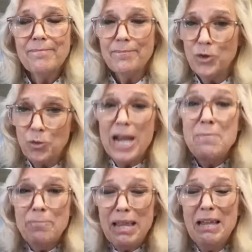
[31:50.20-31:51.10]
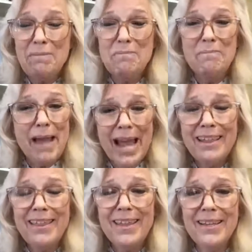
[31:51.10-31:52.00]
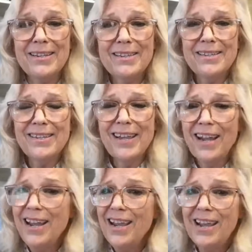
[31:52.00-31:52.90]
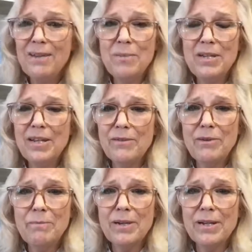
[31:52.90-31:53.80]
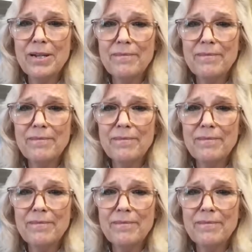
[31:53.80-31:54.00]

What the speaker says: Great big bad things kind of happen to everybody.